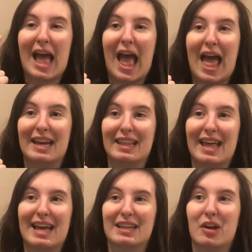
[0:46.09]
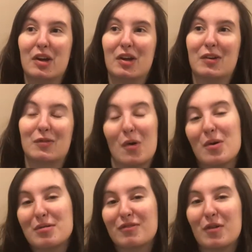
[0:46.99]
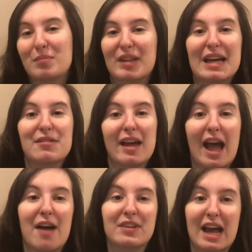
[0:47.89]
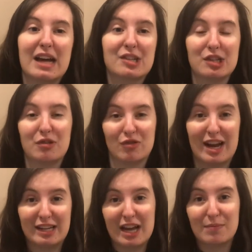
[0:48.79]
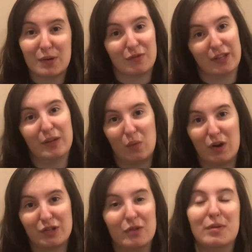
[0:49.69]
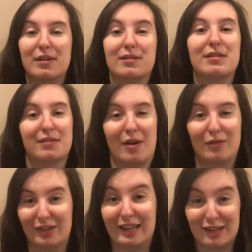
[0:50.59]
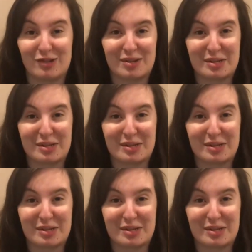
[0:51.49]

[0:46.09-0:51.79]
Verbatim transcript: and then roles from plays I haven't actually read yet but really want to because they sound really interesting.